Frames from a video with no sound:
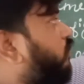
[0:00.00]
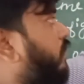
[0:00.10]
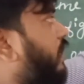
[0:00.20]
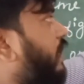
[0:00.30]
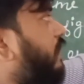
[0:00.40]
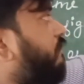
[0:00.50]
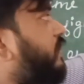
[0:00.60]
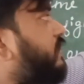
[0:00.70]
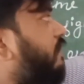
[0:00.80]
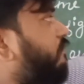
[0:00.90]
here, and
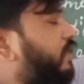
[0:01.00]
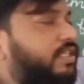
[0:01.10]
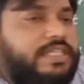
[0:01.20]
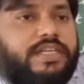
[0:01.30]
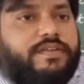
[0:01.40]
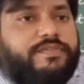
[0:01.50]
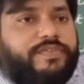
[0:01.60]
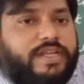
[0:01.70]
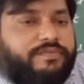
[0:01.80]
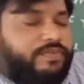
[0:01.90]
which have three
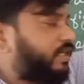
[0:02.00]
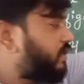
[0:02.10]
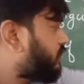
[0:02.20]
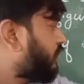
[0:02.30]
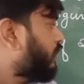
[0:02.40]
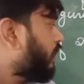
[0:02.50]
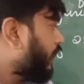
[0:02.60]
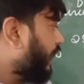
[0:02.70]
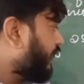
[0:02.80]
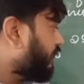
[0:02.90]
significant figures,
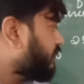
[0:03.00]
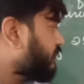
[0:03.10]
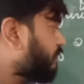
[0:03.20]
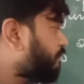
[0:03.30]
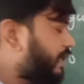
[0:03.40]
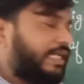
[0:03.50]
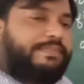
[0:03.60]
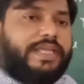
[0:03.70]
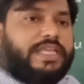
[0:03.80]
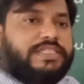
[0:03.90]
and this is the
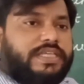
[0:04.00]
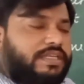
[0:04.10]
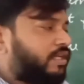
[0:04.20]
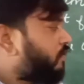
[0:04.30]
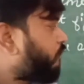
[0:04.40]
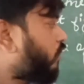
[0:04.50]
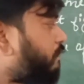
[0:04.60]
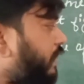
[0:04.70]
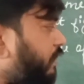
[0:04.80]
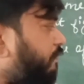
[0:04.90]
multiplication. For
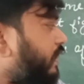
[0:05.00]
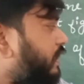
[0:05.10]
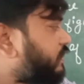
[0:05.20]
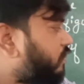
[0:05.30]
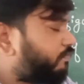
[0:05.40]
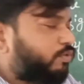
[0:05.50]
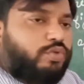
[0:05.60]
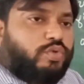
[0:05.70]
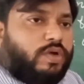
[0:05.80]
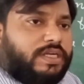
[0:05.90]
multiplication of
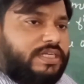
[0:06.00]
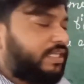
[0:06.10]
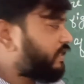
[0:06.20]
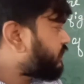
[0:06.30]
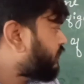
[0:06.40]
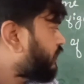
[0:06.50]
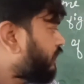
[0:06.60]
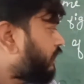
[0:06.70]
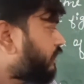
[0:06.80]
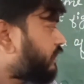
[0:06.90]
two quantities,
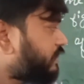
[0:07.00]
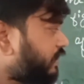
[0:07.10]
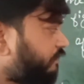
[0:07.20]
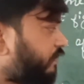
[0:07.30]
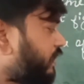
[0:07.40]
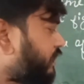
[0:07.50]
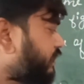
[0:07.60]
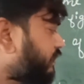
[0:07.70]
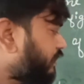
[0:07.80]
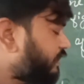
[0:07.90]
the significant
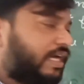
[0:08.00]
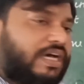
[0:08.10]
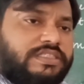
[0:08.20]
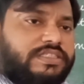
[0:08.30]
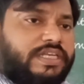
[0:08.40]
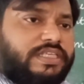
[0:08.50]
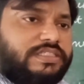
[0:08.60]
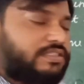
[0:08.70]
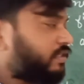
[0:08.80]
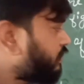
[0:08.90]
digit in the answer is
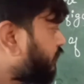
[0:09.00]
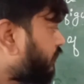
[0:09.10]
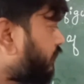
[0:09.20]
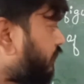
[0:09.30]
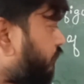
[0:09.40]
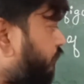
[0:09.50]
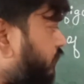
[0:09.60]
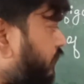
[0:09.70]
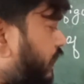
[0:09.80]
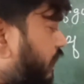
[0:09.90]

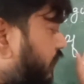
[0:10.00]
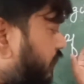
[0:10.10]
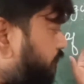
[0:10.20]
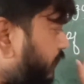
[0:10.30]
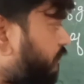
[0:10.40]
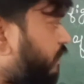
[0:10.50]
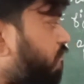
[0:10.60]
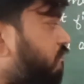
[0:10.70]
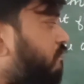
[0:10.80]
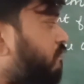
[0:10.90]
the
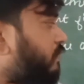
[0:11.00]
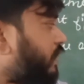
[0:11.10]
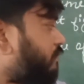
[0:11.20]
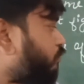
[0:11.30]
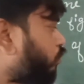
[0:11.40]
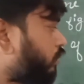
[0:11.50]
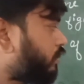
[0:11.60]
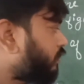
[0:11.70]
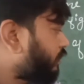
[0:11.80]
minimum in both.